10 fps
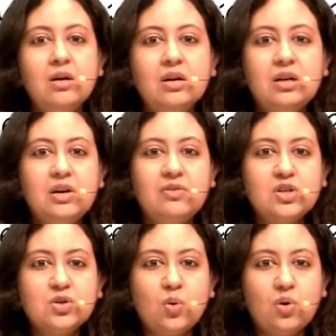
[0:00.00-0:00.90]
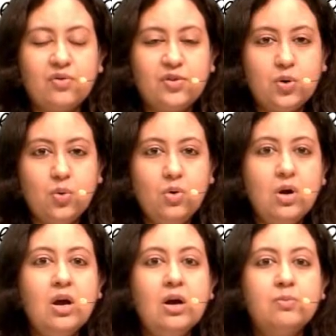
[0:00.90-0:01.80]
given a score of 2.
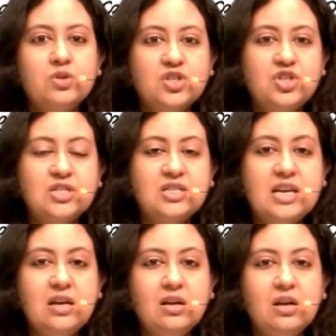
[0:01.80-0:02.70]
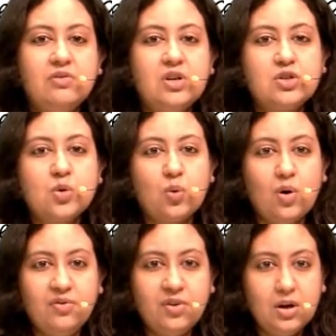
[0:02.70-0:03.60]
Position C given a score
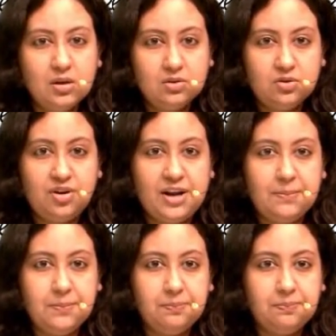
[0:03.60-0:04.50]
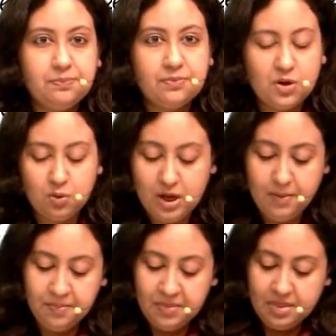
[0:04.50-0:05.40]
of 3. Okay.
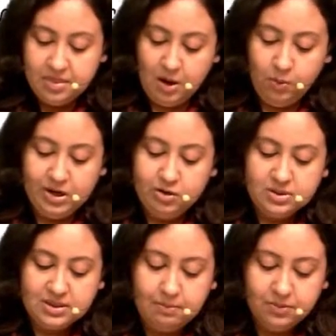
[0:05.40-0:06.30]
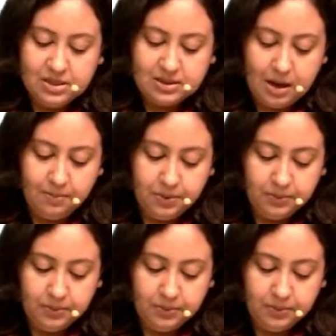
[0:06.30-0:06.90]
Now when you sum this up,